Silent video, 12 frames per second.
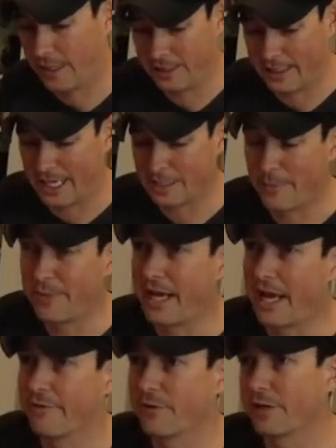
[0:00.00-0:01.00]
Right? That's a
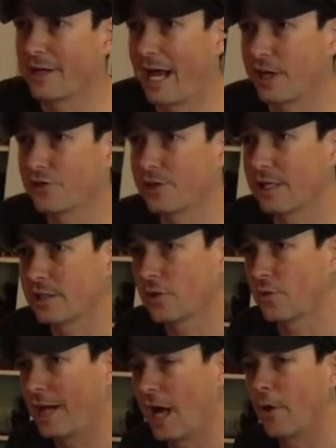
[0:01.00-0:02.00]
behavior and action that's
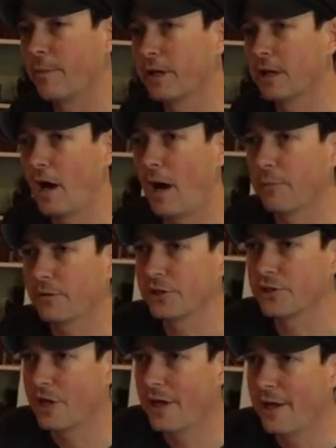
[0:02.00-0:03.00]
going to help me
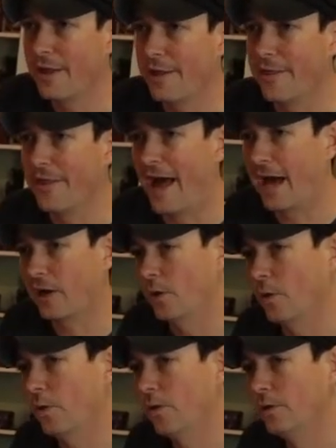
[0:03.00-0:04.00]
accomplish that
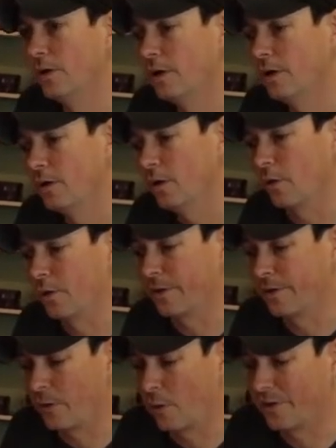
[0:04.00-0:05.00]
goal. Mm-hmm.
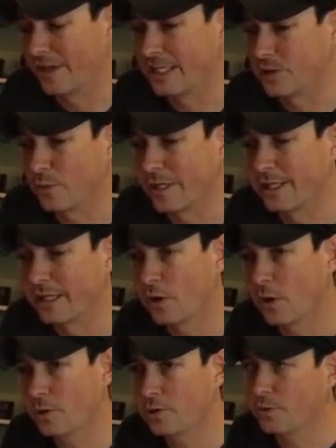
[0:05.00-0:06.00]
Or, or these weekly
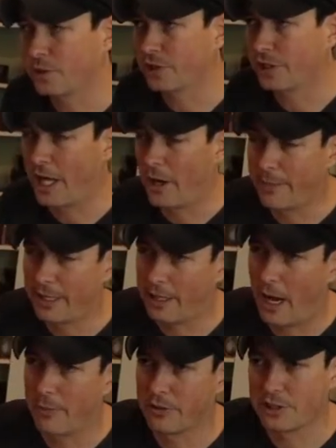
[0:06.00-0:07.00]
goals, which are going to help me
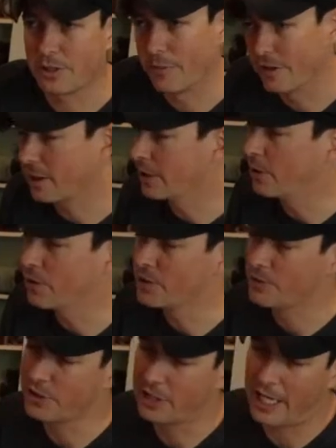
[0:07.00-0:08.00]
accomplish the monthly
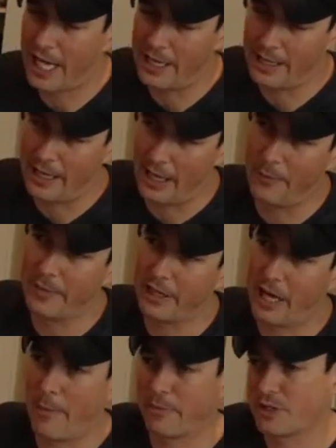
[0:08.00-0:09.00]
goals, which are going to ha help me
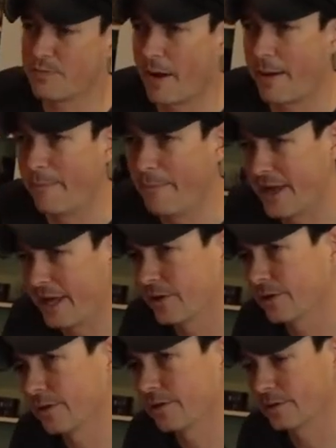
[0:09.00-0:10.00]
accomplish my
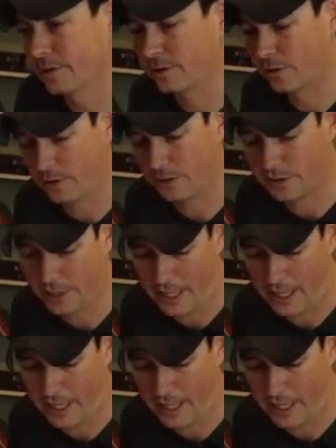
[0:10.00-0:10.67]
banner goals.